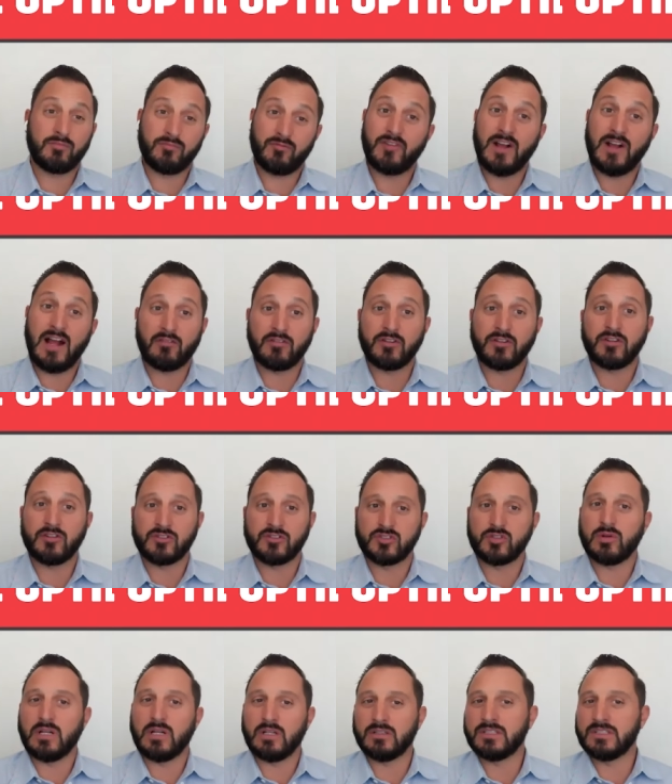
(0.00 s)
founders
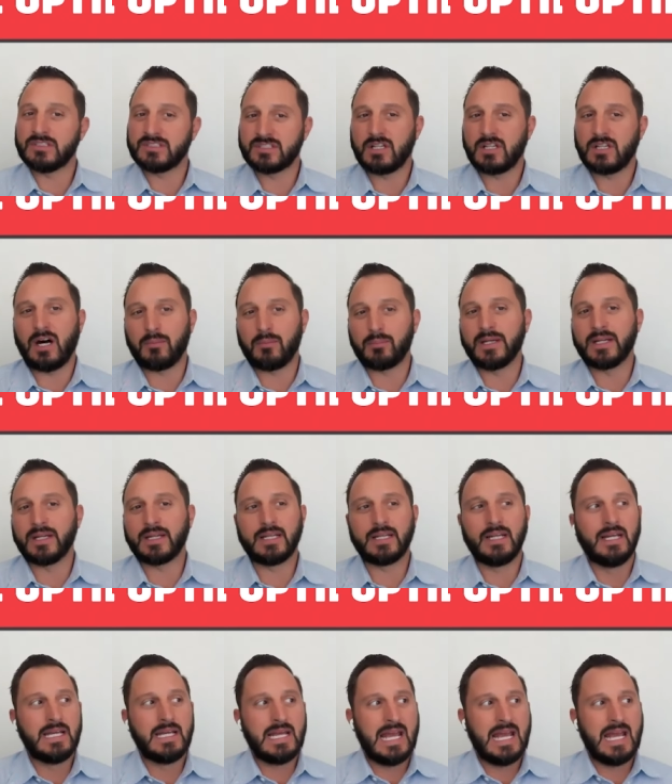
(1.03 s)
around this topic.